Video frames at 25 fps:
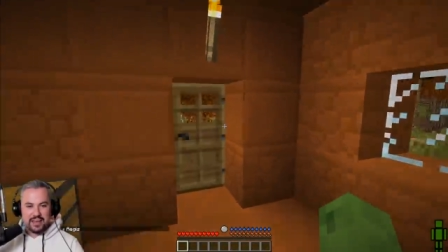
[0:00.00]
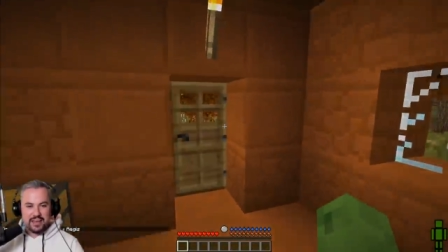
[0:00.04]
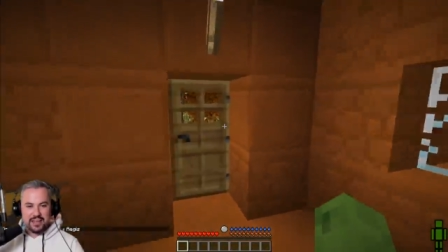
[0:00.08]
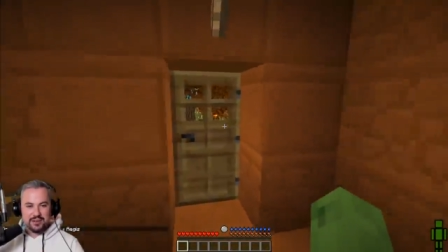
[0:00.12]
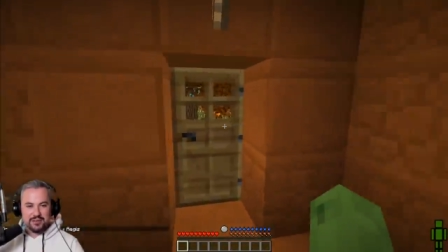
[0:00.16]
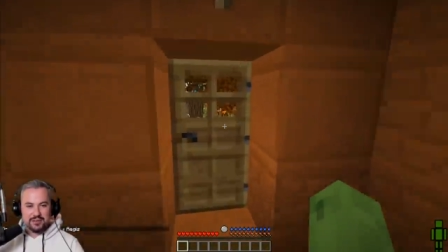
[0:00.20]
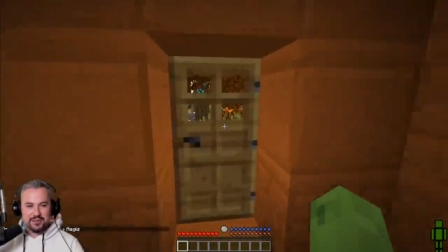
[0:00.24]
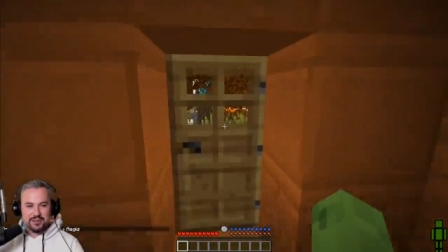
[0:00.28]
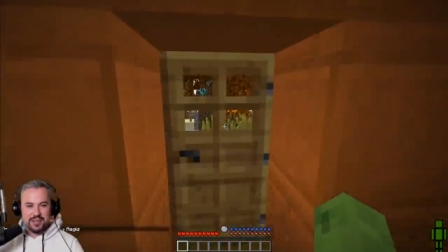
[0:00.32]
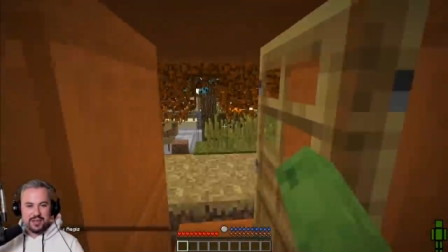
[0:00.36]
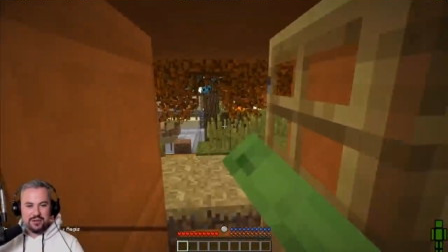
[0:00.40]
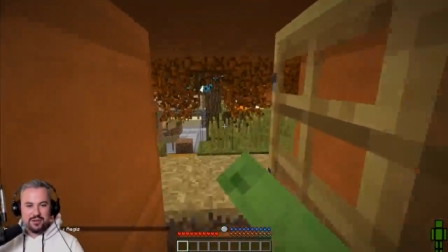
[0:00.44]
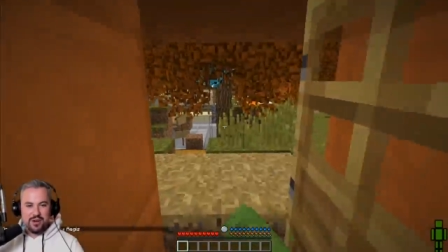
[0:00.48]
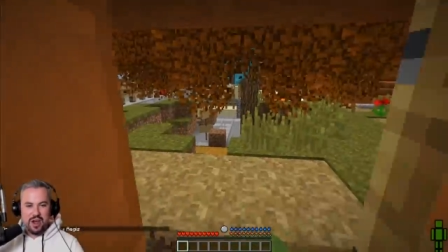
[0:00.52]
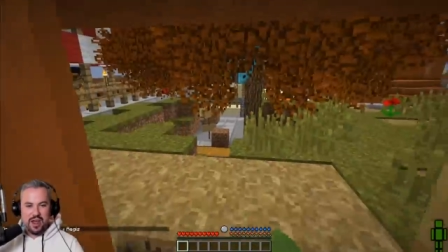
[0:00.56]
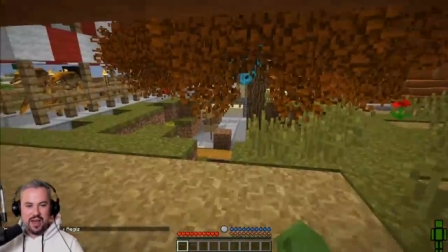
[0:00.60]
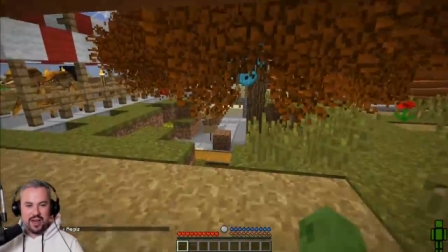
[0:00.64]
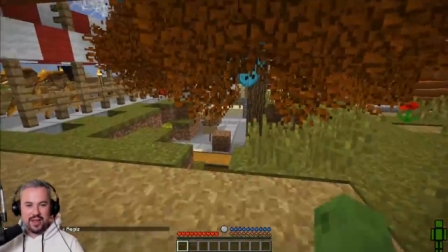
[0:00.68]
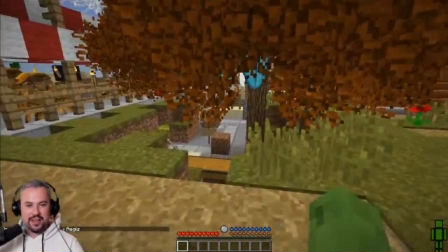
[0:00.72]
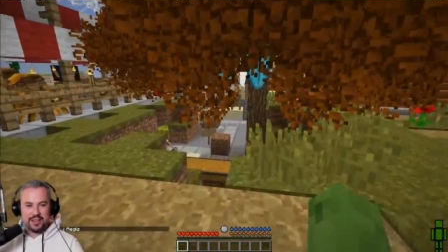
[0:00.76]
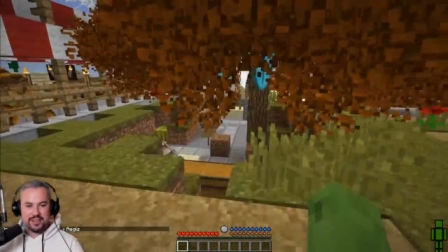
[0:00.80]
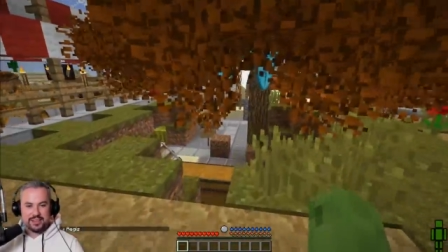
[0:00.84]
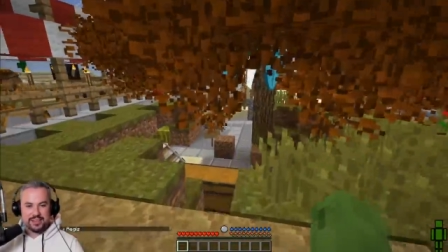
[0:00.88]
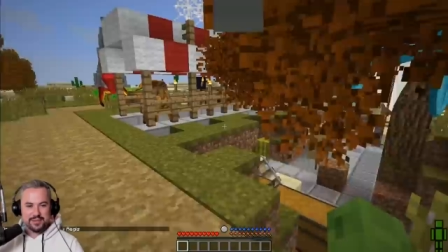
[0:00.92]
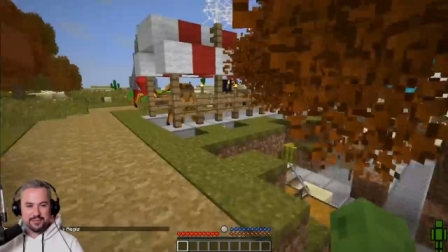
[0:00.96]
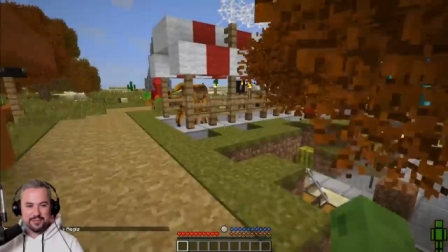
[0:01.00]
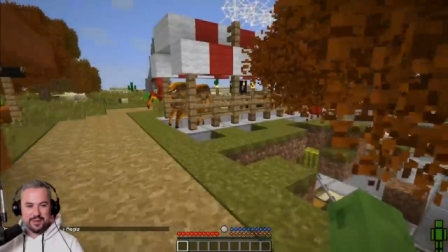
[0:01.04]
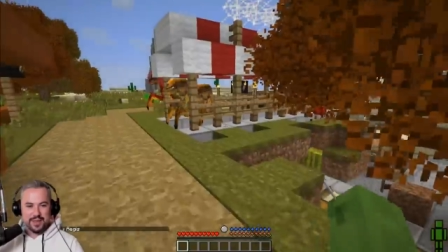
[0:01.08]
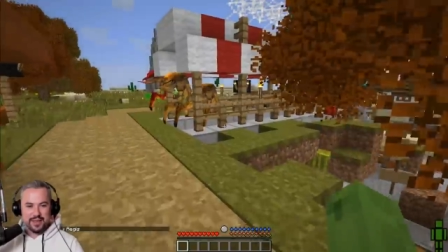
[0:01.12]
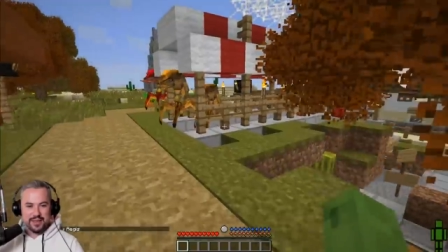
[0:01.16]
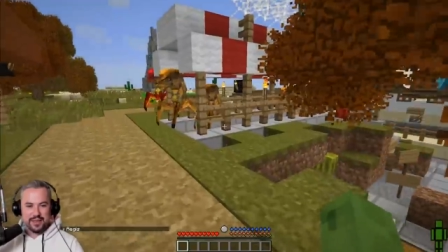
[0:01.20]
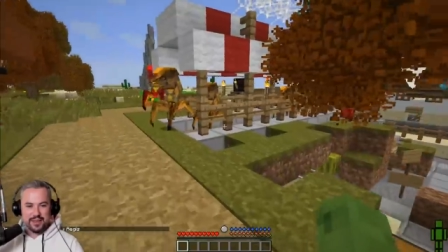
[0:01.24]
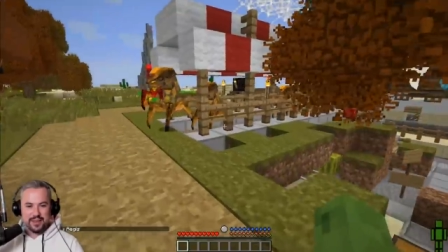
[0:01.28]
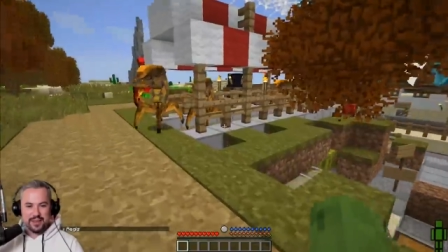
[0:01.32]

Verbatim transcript: You you lied to me.